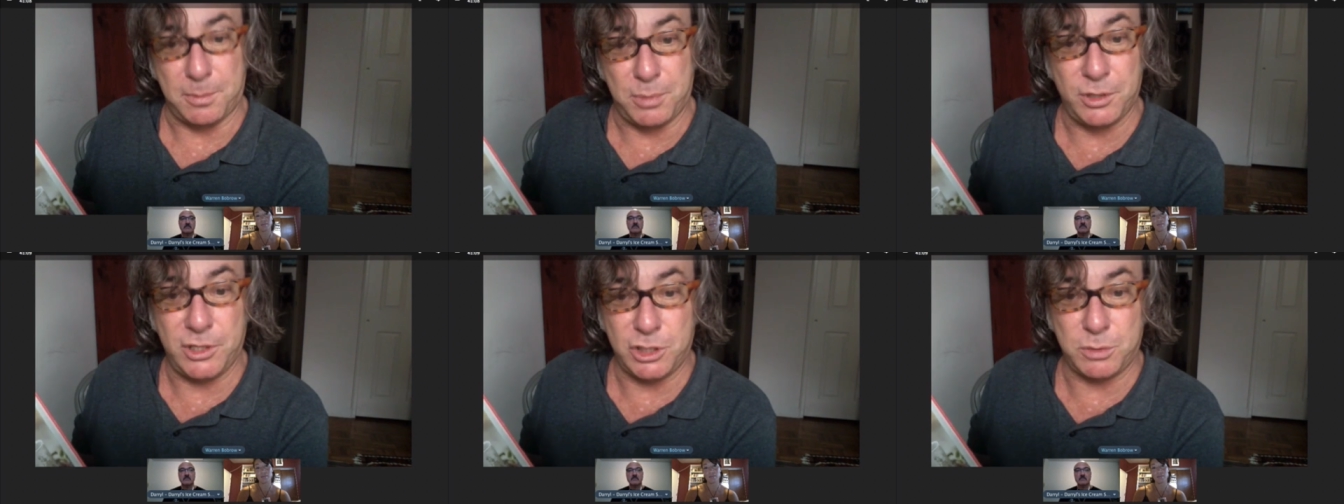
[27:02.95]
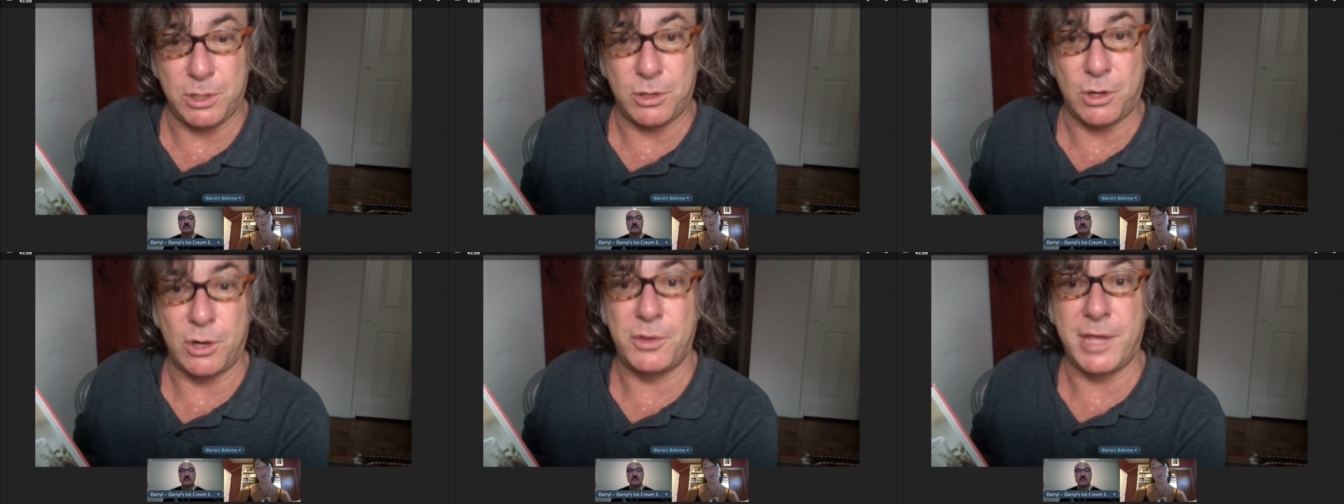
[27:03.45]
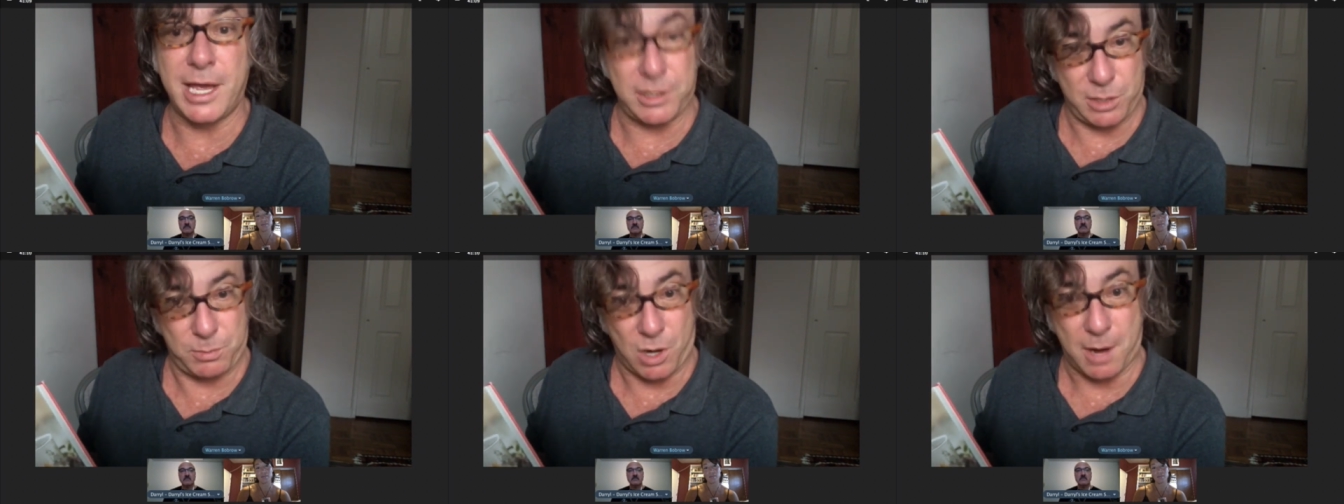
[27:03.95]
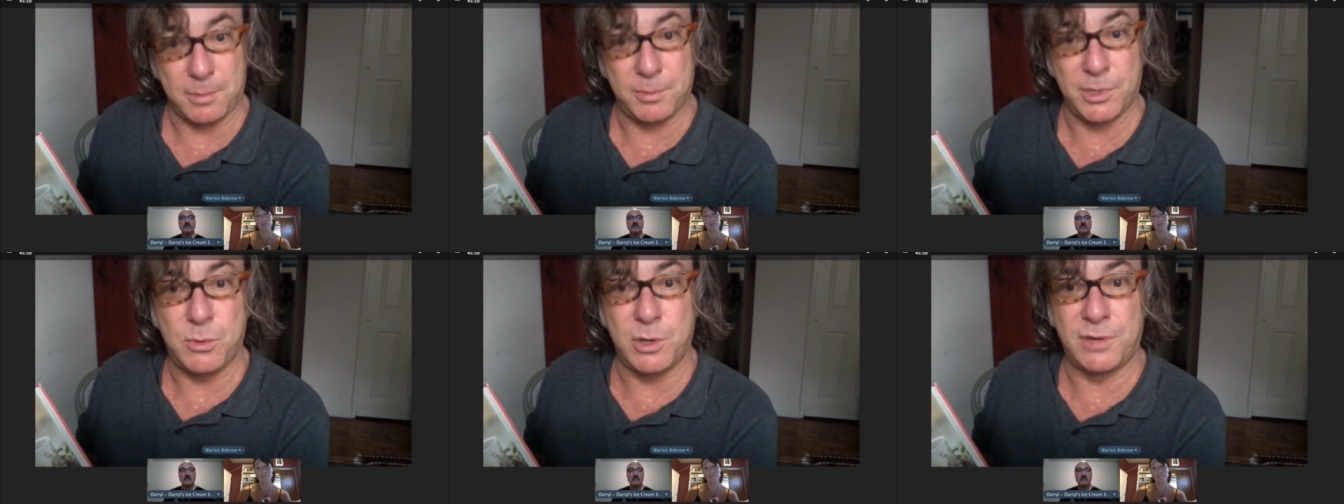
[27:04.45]
a policeman heard that, they
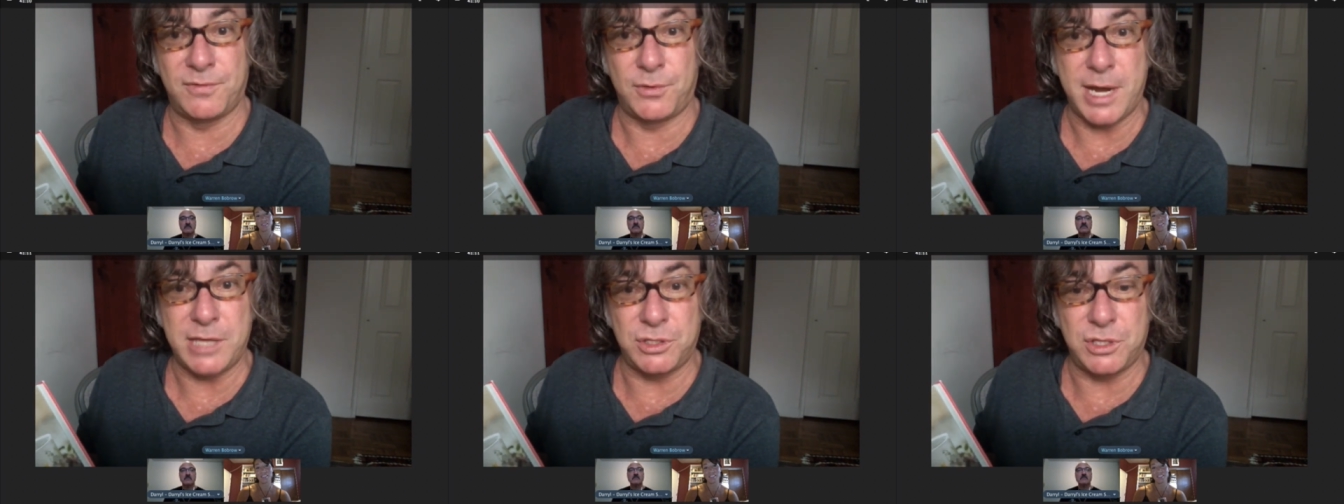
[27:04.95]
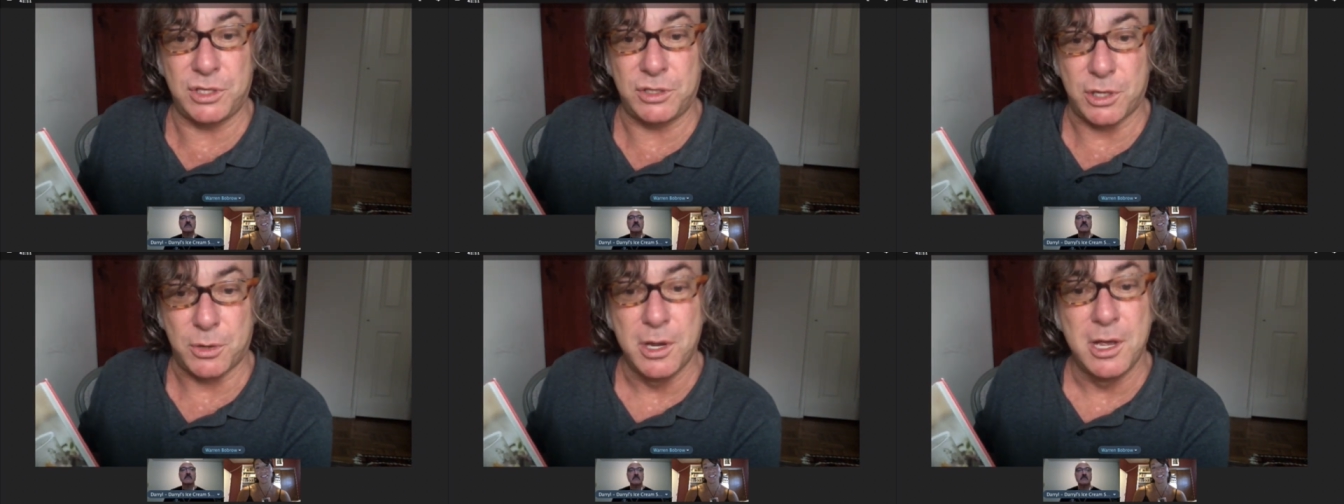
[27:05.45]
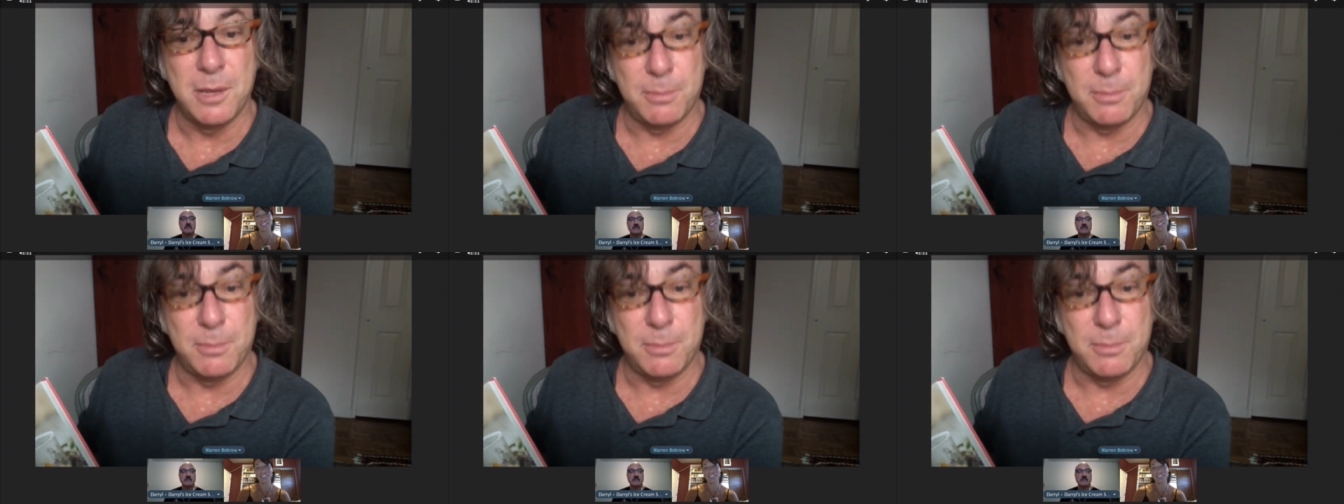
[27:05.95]
probably would have arrested you.